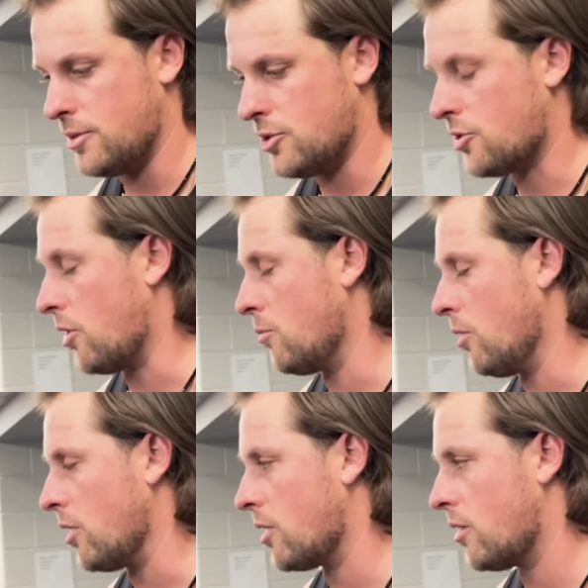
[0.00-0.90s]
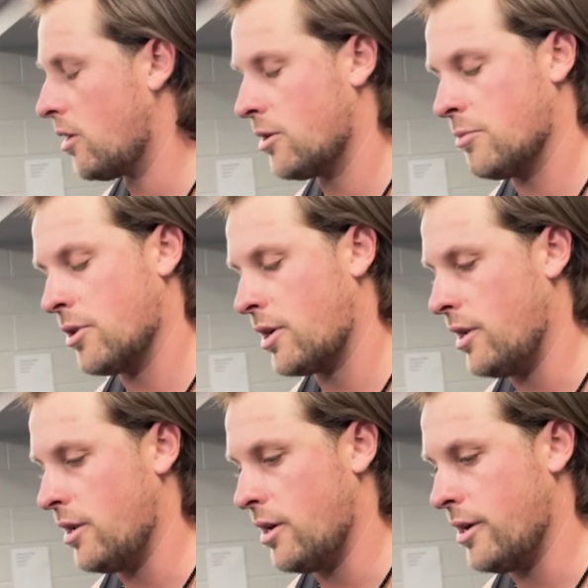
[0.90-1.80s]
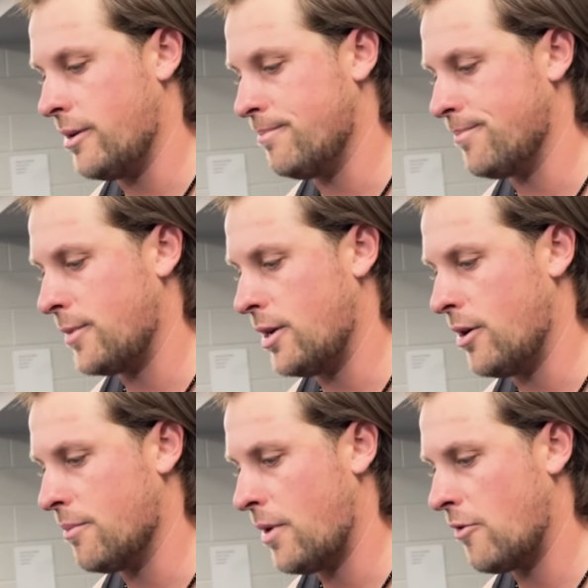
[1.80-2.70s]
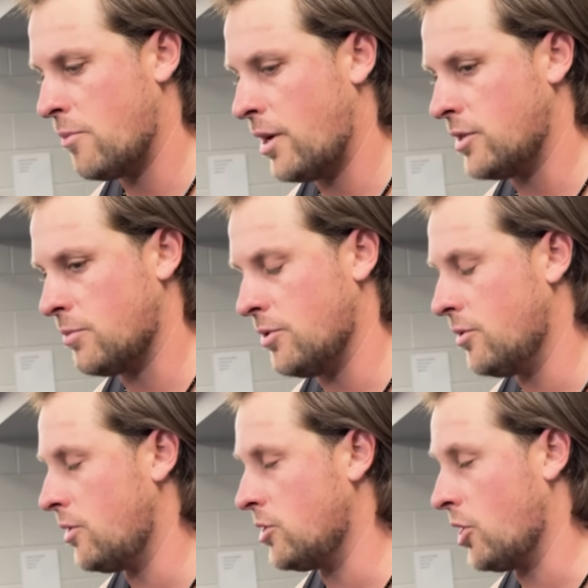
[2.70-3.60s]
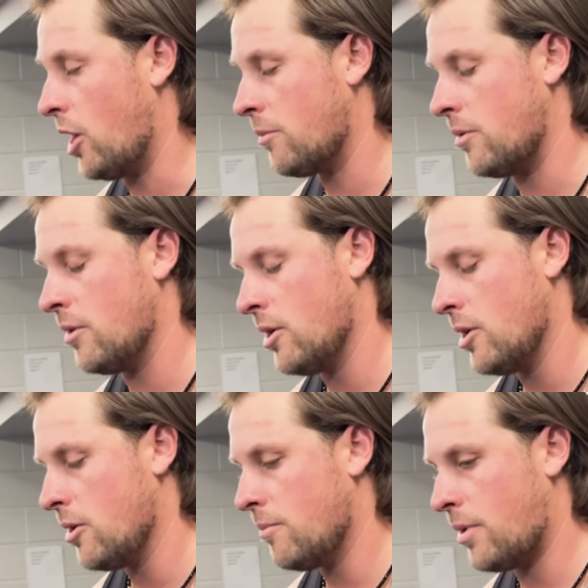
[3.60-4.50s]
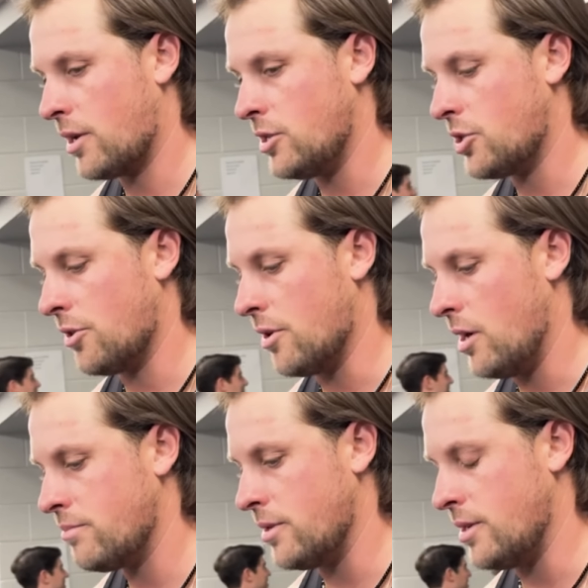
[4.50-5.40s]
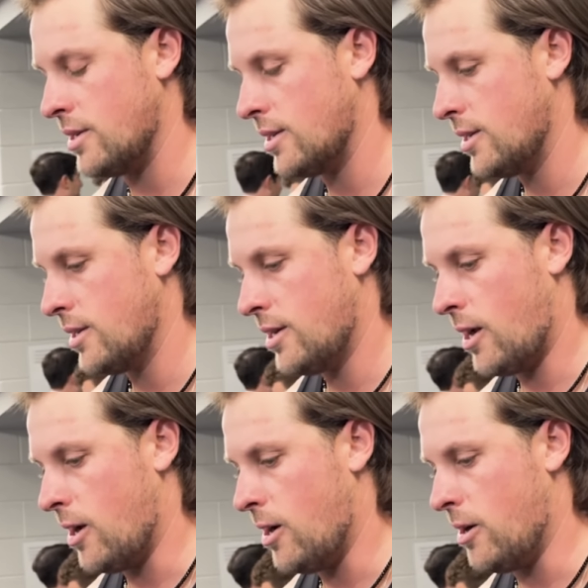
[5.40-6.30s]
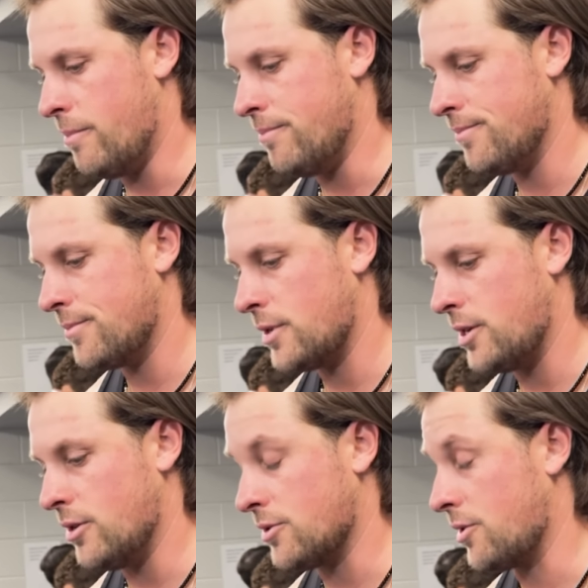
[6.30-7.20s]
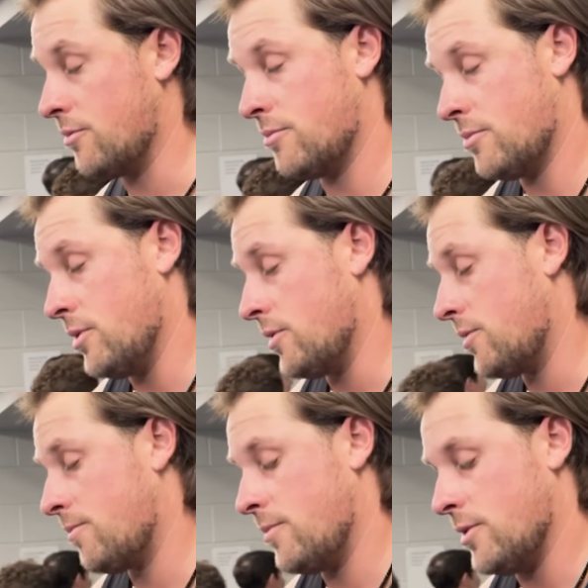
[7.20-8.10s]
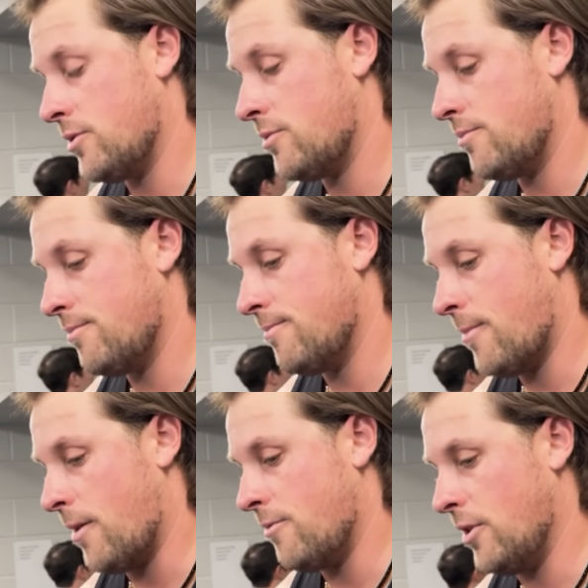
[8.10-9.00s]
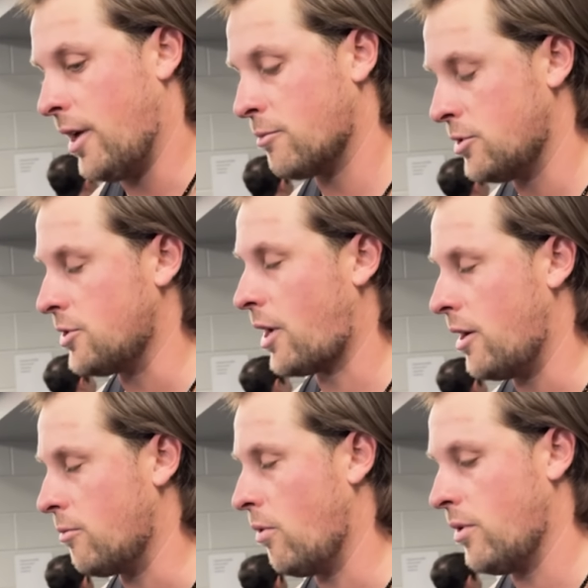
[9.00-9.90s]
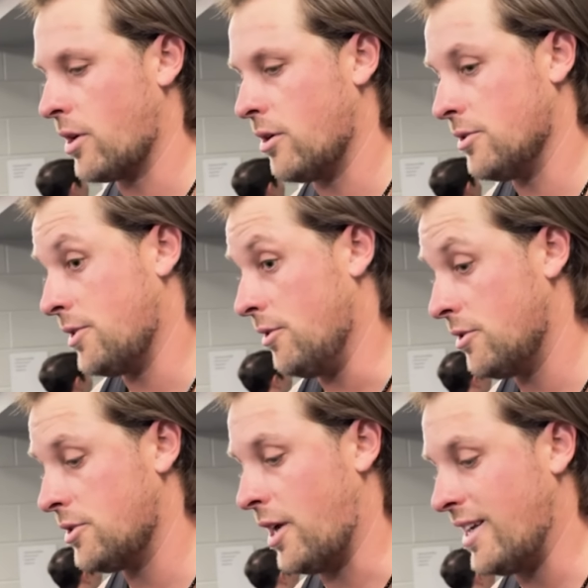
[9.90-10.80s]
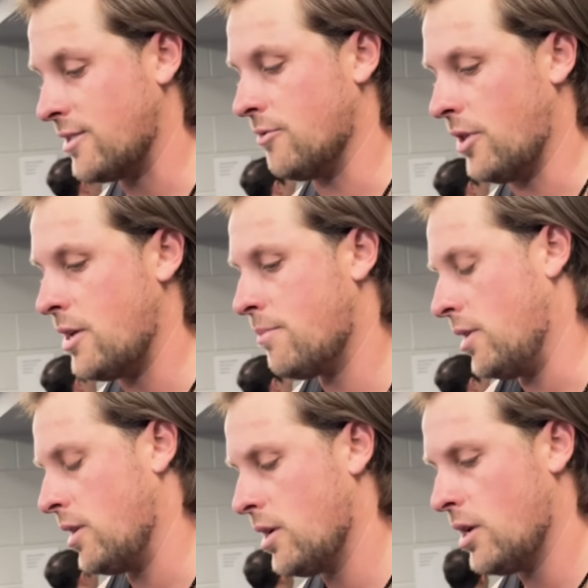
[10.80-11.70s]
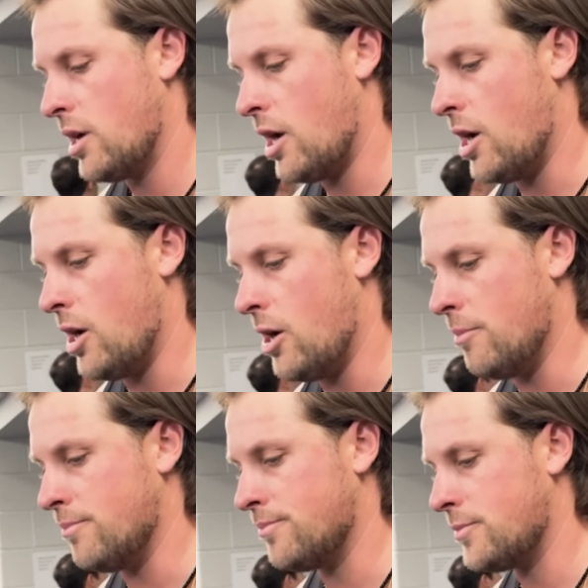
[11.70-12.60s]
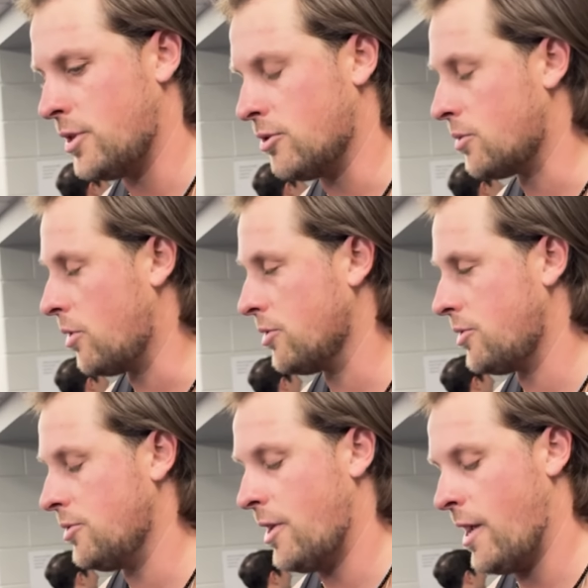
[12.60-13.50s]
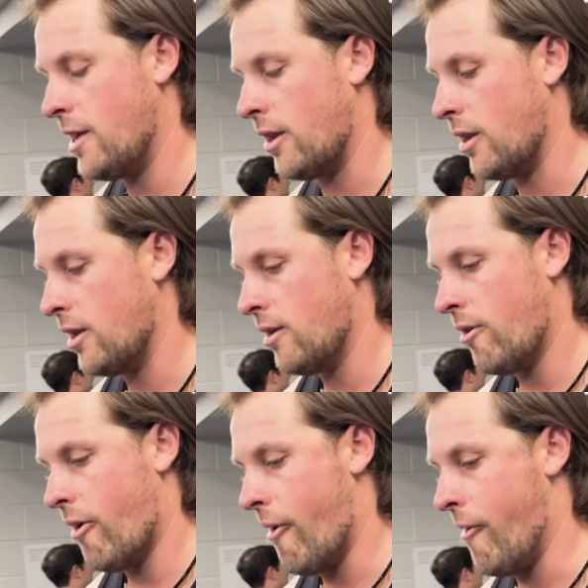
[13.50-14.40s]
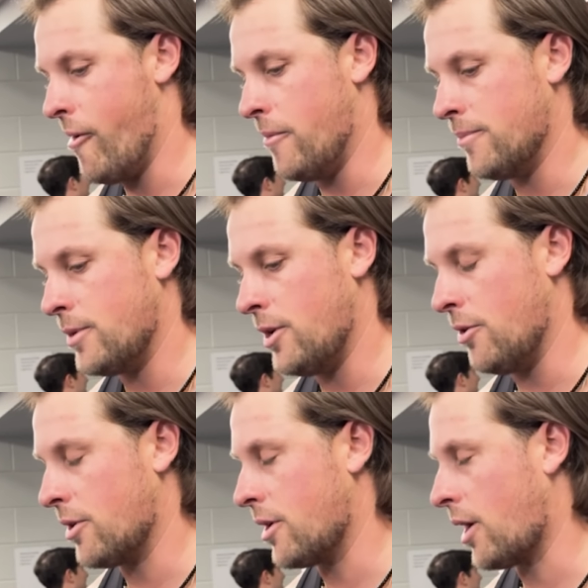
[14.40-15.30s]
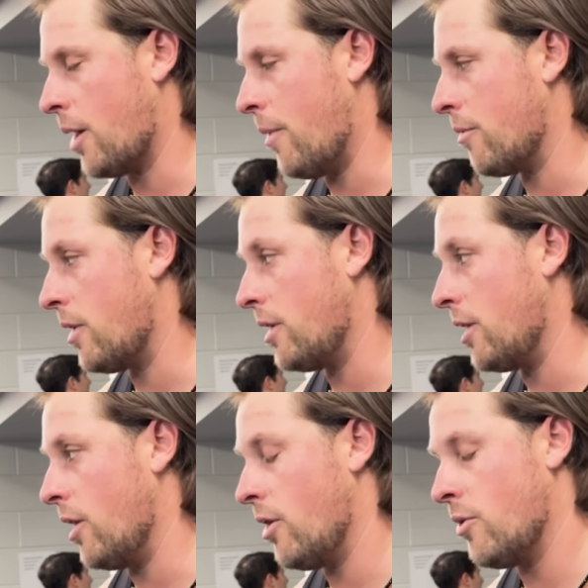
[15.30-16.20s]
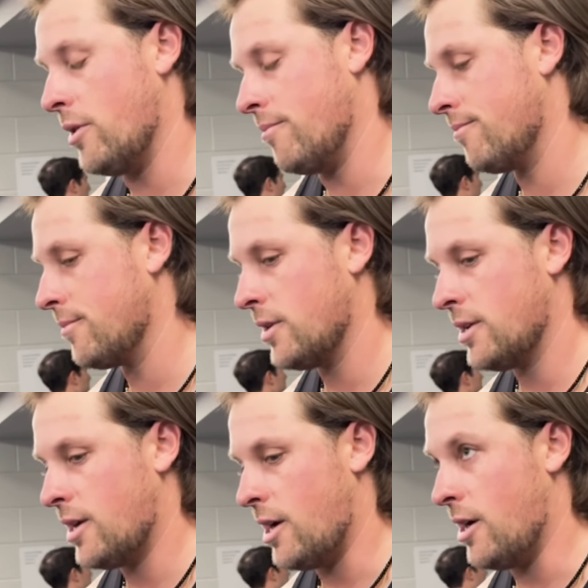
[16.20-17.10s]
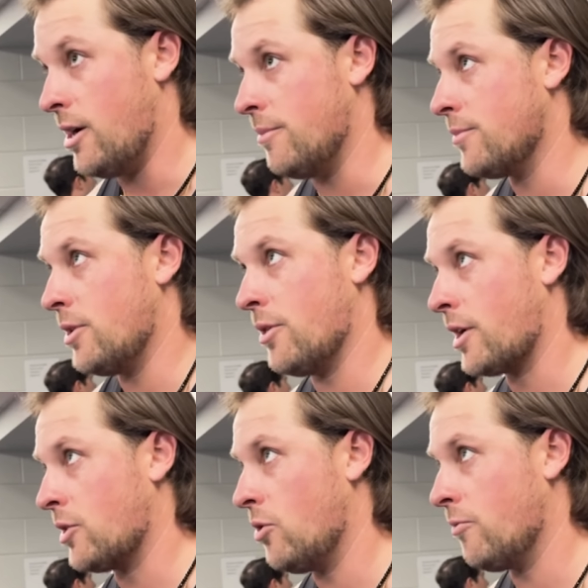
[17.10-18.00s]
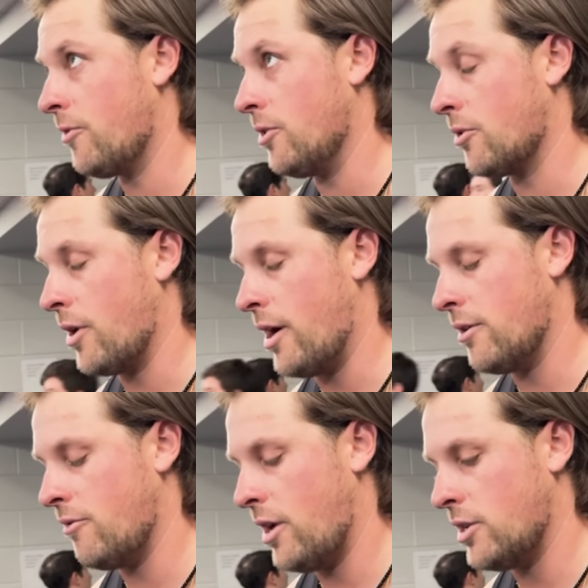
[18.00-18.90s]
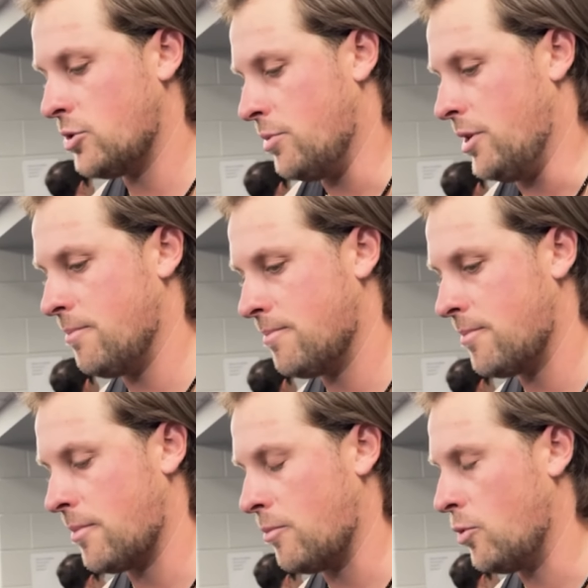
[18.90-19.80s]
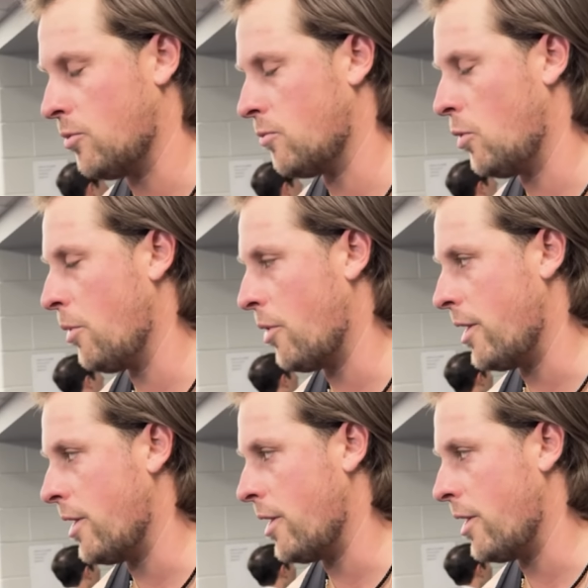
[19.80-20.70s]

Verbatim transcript: It's just hard work, hard work, and um, you know everybody's been doing their job and picking each other up, and um, you know it's, it's, it's I feel like we're just kind of rolling on all cylinders as of late. But um, you know tomorrow's a new day, and um, you know they're going to come out ready to go, and uh, you know they got the home field crowd advantage, but we'll, we'll be ready.